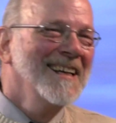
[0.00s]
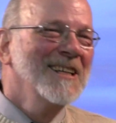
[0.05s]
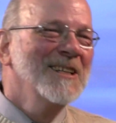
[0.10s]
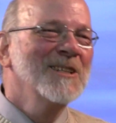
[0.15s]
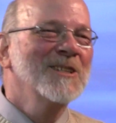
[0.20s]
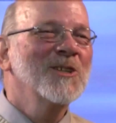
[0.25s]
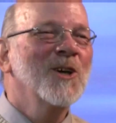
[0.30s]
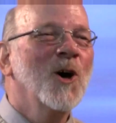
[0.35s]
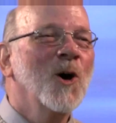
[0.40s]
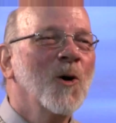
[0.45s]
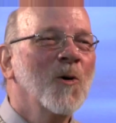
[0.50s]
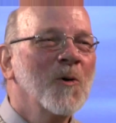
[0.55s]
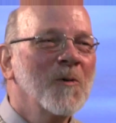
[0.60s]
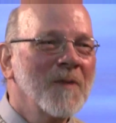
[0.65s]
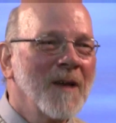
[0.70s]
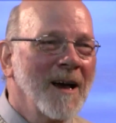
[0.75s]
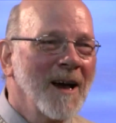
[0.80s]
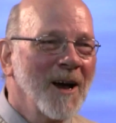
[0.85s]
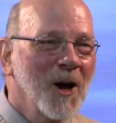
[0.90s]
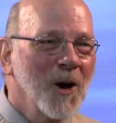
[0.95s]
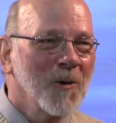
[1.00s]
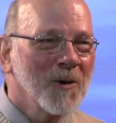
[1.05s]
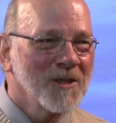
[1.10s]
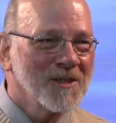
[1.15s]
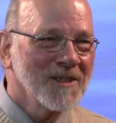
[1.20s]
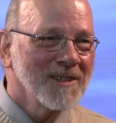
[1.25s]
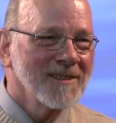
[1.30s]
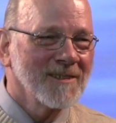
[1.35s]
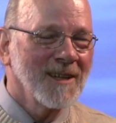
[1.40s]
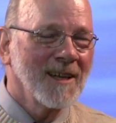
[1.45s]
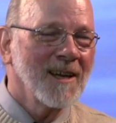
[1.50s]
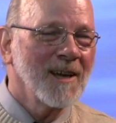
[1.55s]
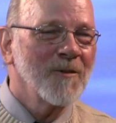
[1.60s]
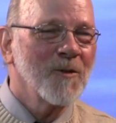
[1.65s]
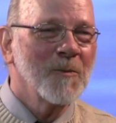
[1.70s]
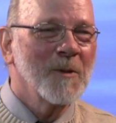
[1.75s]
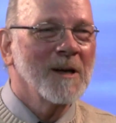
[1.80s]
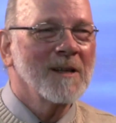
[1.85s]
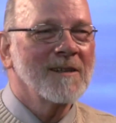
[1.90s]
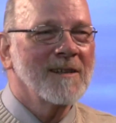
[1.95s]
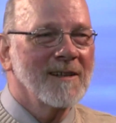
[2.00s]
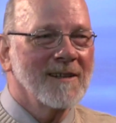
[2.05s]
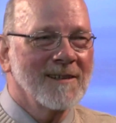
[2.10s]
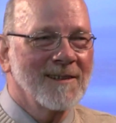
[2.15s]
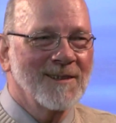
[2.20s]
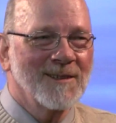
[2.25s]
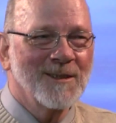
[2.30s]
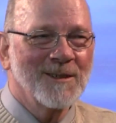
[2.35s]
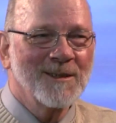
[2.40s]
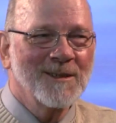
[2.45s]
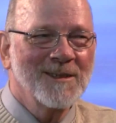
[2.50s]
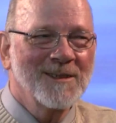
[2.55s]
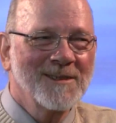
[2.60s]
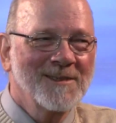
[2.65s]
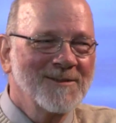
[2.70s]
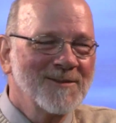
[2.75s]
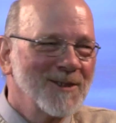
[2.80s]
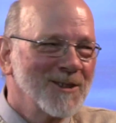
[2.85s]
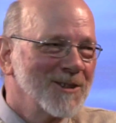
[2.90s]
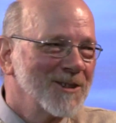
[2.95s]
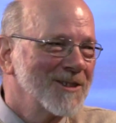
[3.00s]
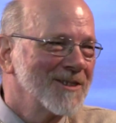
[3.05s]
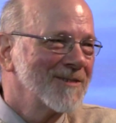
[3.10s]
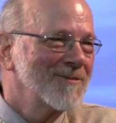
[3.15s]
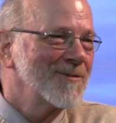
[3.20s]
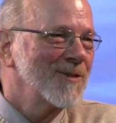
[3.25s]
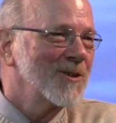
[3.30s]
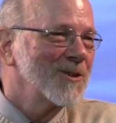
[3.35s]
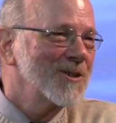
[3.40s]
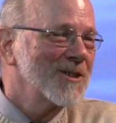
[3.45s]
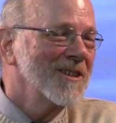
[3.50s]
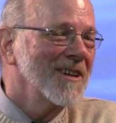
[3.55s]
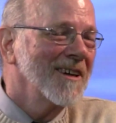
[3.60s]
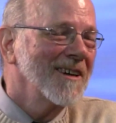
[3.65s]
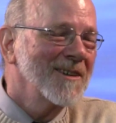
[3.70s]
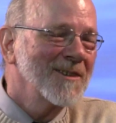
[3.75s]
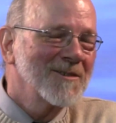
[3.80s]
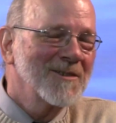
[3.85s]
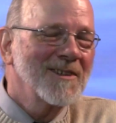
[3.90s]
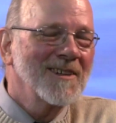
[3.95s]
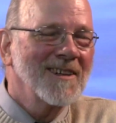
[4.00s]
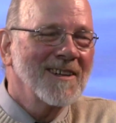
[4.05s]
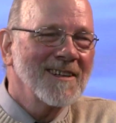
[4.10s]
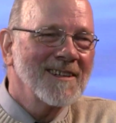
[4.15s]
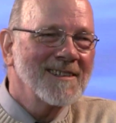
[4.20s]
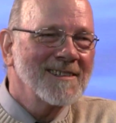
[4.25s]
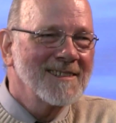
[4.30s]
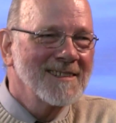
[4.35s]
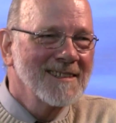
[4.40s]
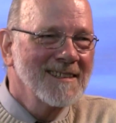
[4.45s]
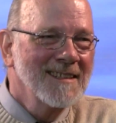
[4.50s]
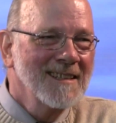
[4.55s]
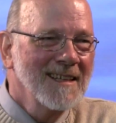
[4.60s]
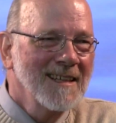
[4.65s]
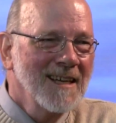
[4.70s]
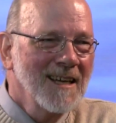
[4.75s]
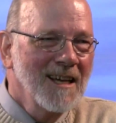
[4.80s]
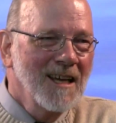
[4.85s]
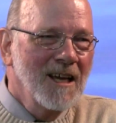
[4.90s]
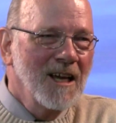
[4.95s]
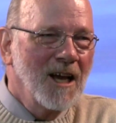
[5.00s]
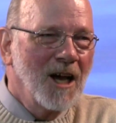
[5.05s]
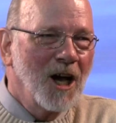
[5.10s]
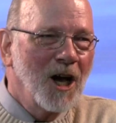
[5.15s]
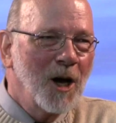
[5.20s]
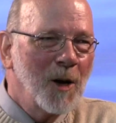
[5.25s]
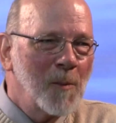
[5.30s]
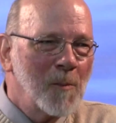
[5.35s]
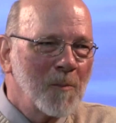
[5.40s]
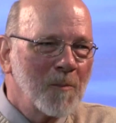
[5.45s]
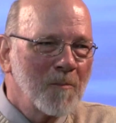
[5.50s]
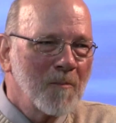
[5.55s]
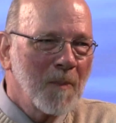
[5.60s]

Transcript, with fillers: So I always get to laugh about that the first first night of class. Mm-hmm. Um,